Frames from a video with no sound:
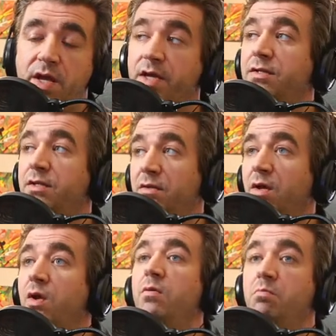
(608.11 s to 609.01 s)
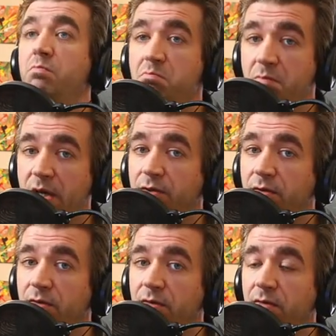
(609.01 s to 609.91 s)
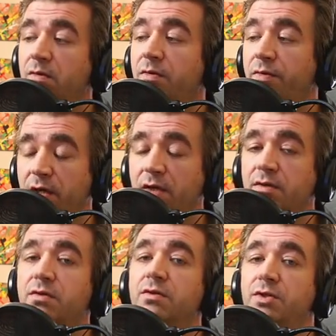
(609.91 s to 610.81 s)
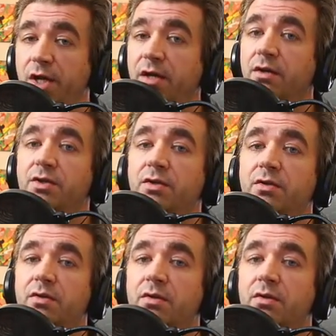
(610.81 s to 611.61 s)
As in, major things change.